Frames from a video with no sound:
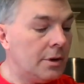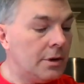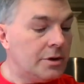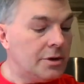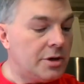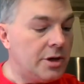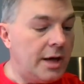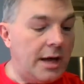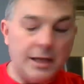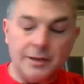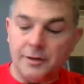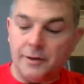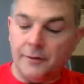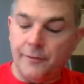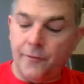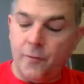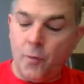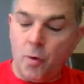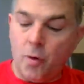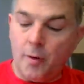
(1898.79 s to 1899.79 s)
She has a
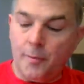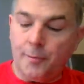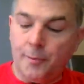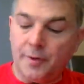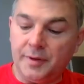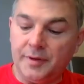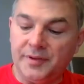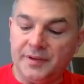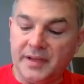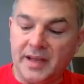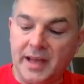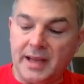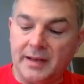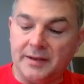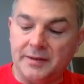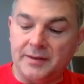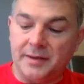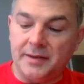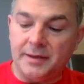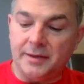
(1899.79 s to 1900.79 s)

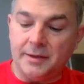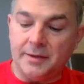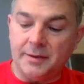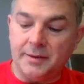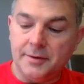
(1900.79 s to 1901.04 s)
4%